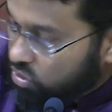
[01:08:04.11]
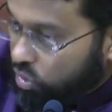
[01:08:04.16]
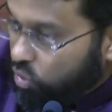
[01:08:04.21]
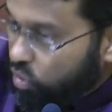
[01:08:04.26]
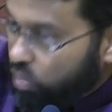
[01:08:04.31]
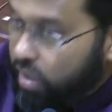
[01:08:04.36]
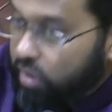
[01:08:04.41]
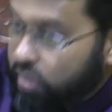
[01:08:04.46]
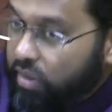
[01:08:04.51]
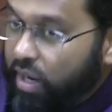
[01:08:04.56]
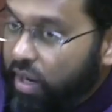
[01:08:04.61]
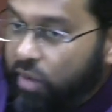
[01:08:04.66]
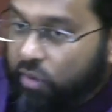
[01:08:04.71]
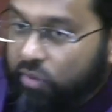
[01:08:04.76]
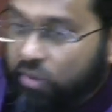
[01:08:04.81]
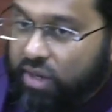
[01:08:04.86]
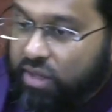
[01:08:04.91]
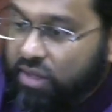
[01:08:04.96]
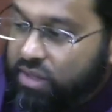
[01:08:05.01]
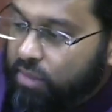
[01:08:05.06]
why are you
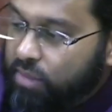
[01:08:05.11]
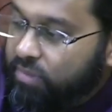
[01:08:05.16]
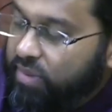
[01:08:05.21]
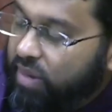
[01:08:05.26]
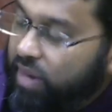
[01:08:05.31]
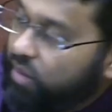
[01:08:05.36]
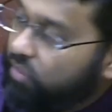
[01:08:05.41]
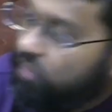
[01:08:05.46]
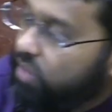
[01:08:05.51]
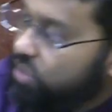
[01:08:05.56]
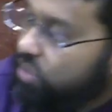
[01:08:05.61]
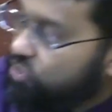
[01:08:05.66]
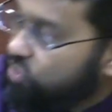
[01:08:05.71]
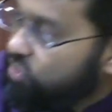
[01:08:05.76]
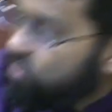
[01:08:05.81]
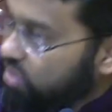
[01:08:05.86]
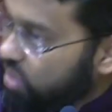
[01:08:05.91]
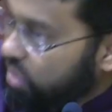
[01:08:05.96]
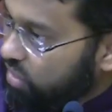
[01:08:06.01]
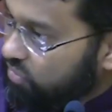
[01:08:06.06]
angry at them? Be angry at
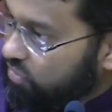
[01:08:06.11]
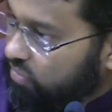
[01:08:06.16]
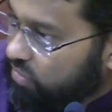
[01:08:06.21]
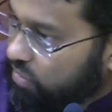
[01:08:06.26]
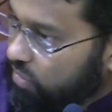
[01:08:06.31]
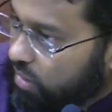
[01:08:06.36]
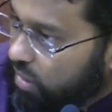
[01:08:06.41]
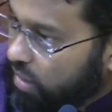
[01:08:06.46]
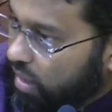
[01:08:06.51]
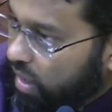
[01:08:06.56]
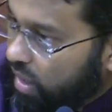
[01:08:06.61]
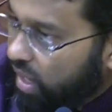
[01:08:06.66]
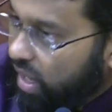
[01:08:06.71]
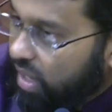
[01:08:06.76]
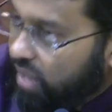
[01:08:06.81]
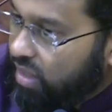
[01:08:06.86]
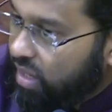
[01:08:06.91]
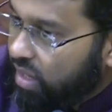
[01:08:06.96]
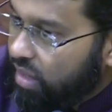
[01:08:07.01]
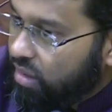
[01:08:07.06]
yourself.
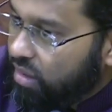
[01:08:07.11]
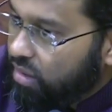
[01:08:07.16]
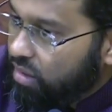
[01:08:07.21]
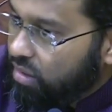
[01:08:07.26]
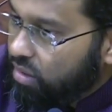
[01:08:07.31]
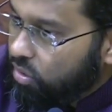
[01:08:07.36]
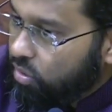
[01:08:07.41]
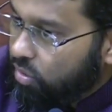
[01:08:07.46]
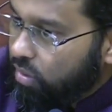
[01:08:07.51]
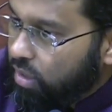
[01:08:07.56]
And then you're